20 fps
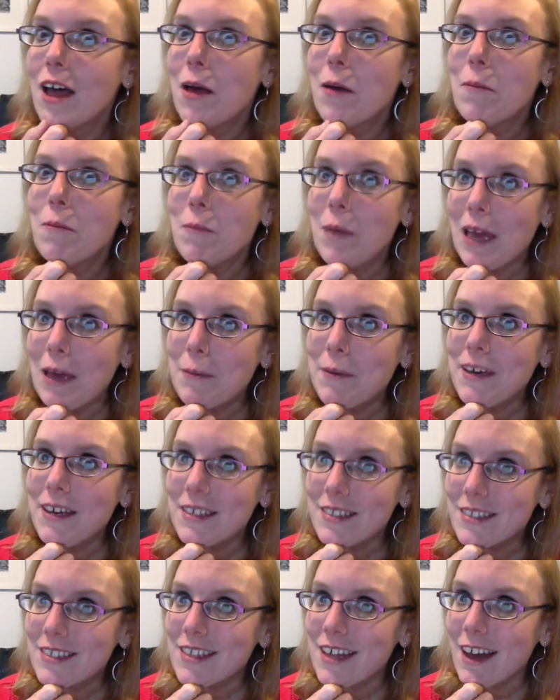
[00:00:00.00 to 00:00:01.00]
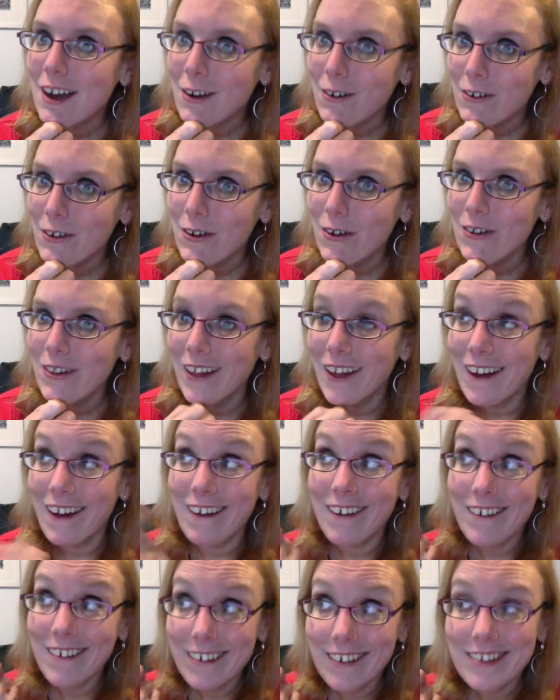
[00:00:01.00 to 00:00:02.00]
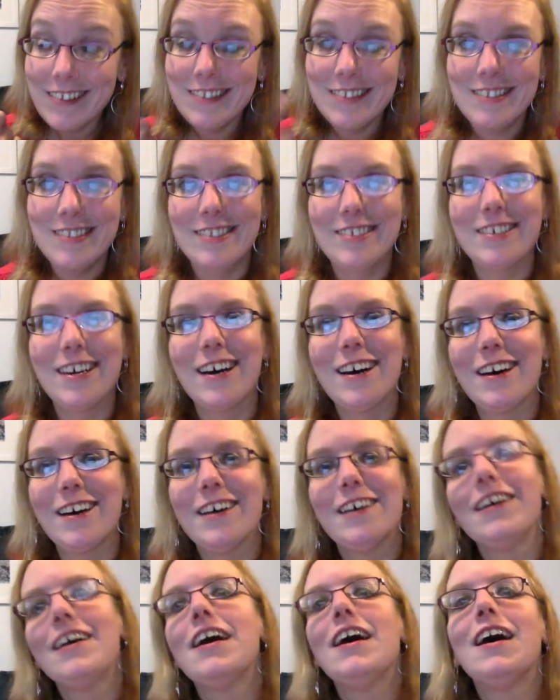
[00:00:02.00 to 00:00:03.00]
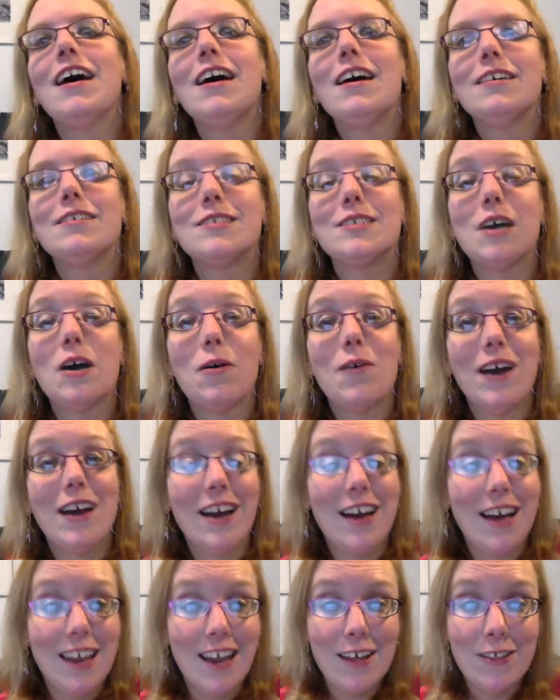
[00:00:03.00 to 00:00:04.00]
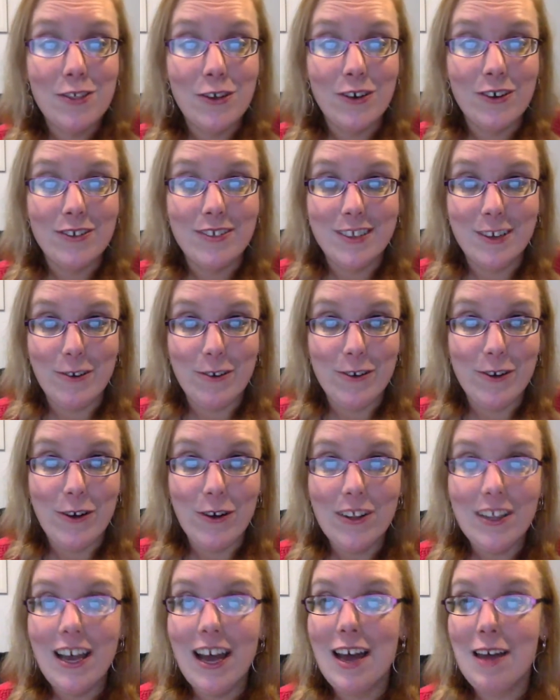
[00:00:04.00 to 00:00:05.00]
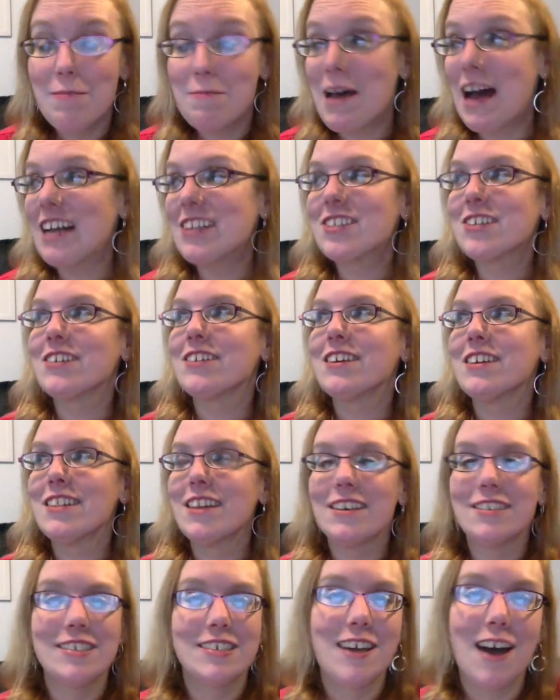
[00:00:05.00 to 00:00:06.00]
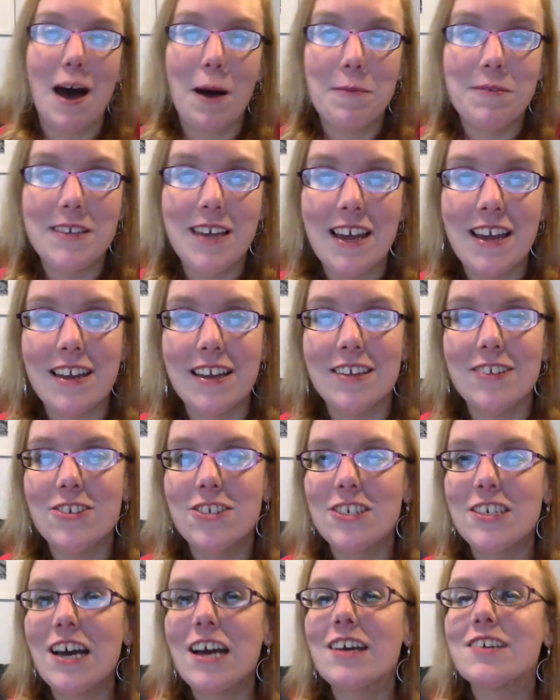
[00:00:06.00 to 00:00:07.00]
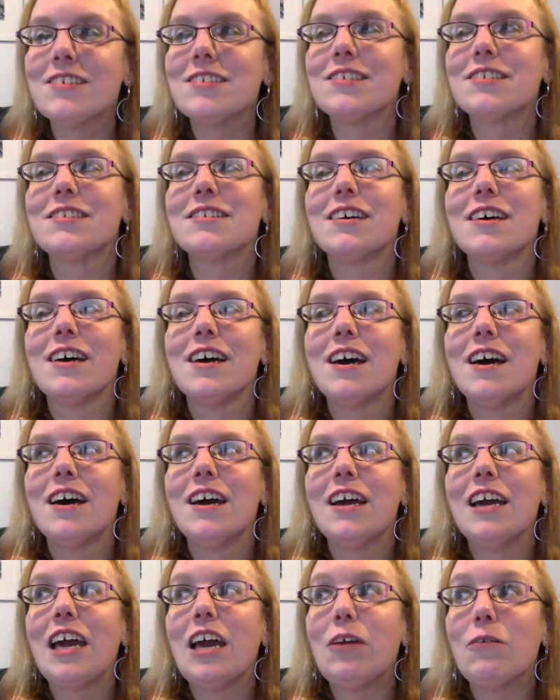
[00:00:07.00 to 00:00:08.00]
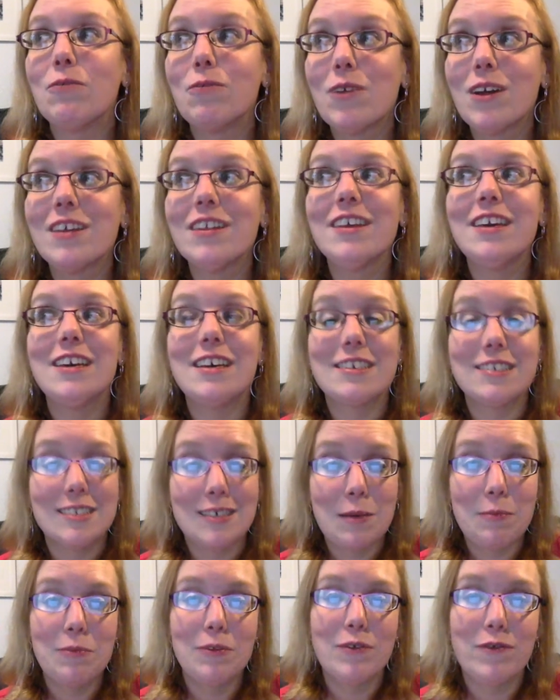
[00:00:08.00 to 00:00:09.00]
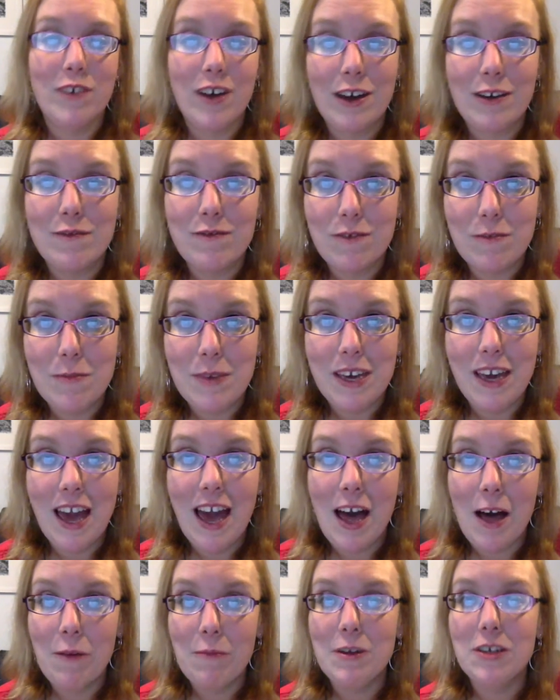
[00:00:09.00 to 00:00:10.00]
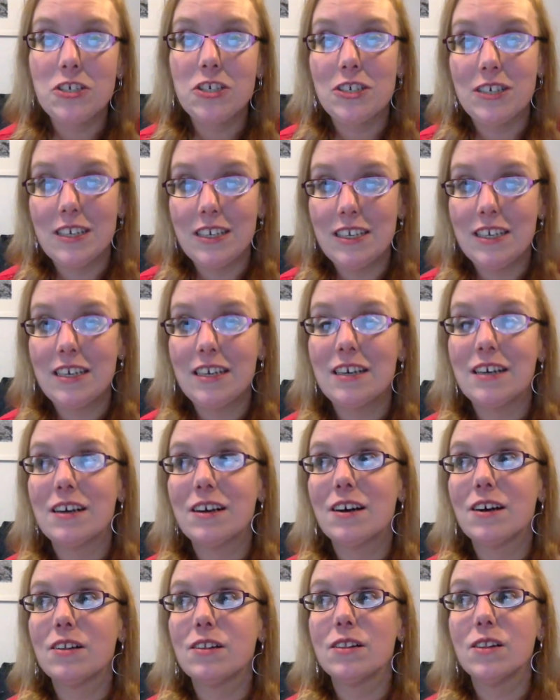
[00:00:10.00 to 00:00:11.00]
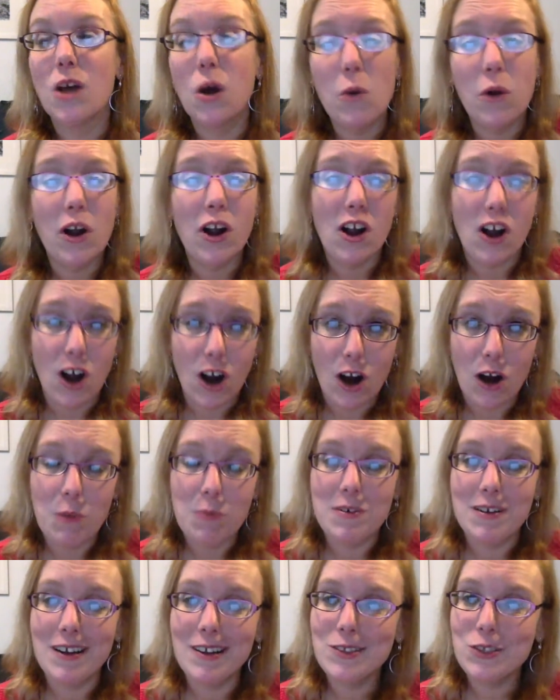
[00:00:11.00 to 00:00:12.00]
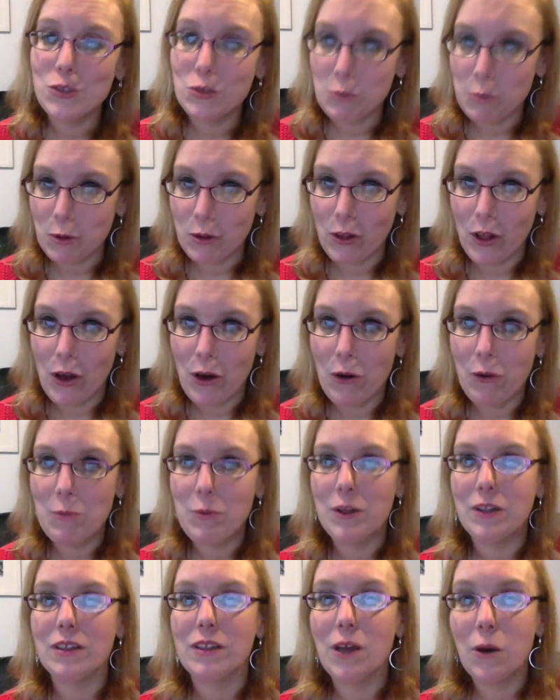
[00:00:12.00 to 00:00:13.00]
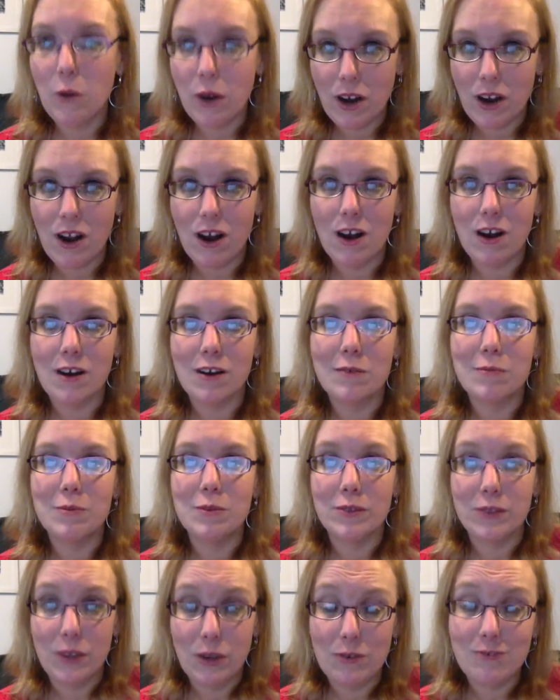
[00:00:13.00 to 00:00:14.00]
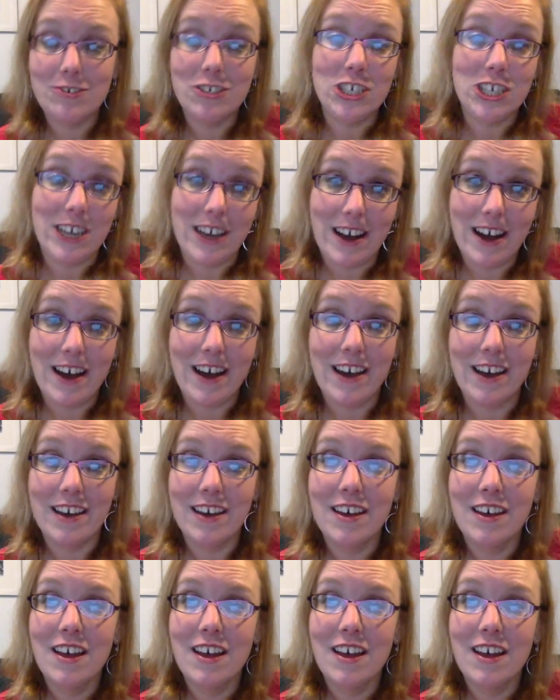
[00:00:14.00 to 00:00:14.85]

maybe it's that granola. Duh. So I cut out the granola, and magically they stopped. And it really exemplified for me how much eating lower carb, not super low, but lower carb, low GI